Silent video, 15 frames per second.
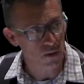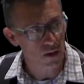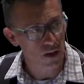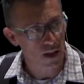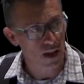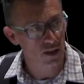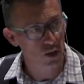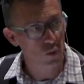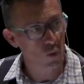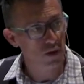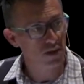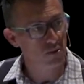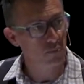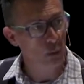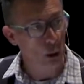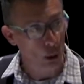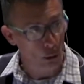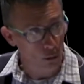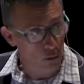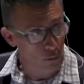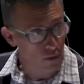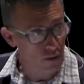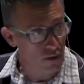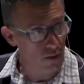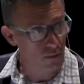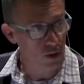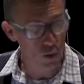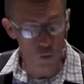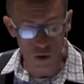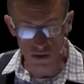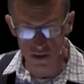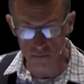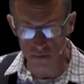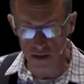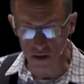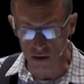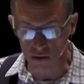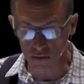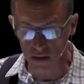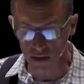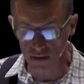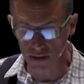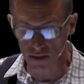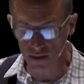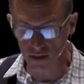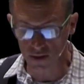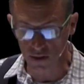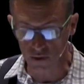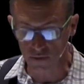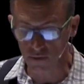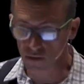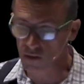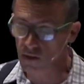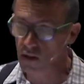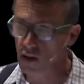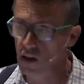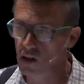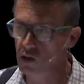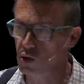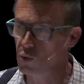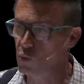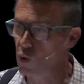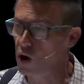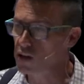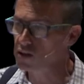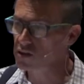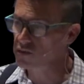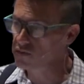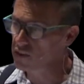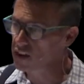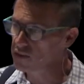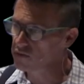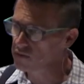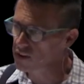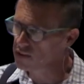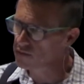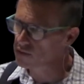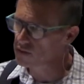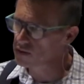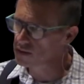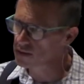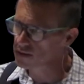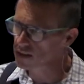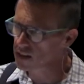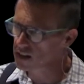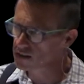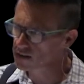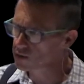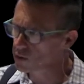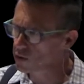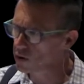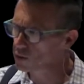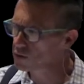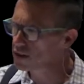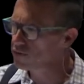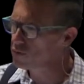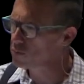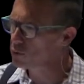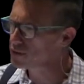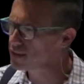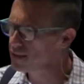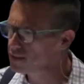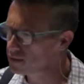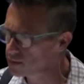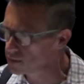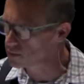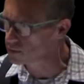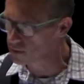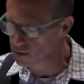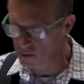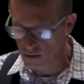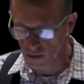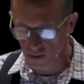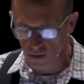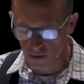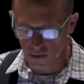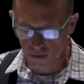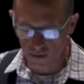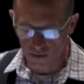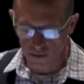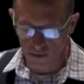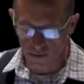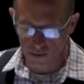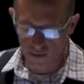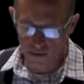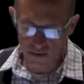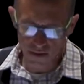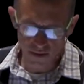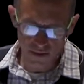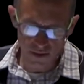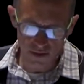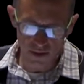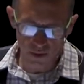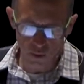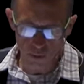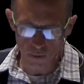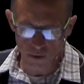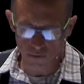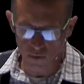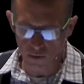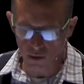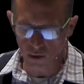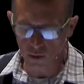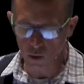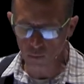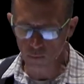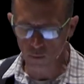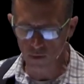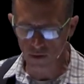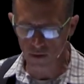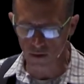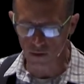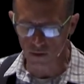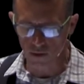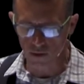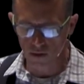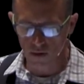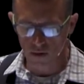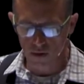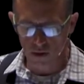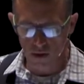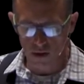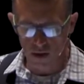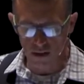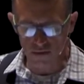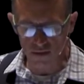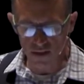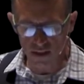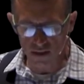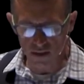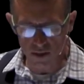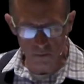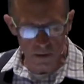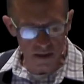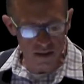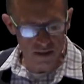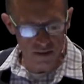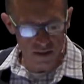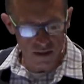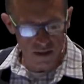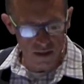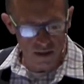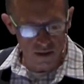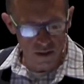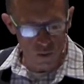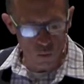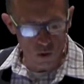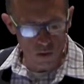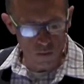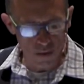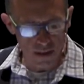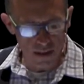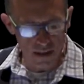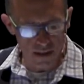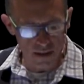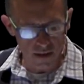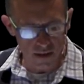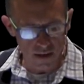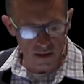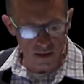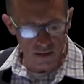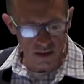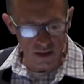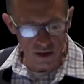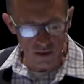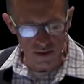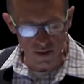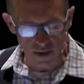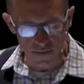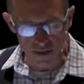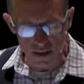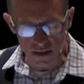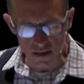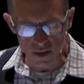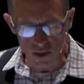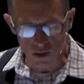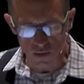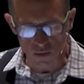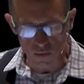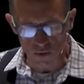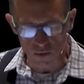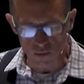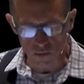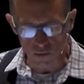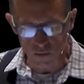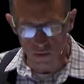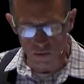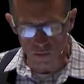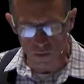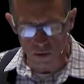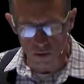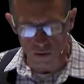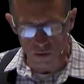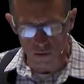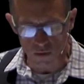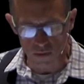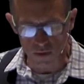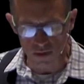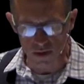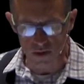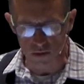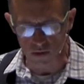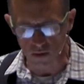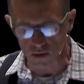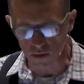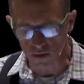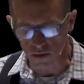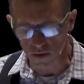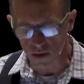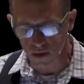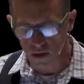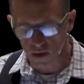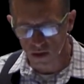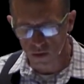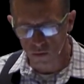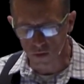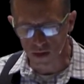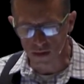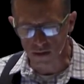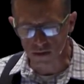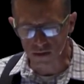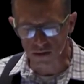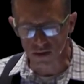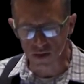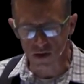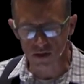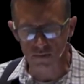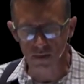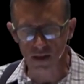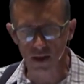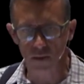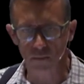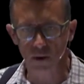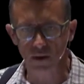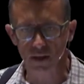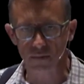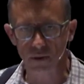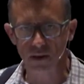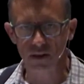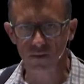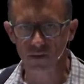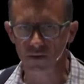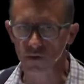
And you want to partner with him? You want to be known as his servant? You want to find favor in his eyes at all, or even pretend to? I think this is a little bit of a, a low point here. Uh, I think it speaks to what we can get ourselves into when, when we're discouraged. We can start to become buddy buddy with the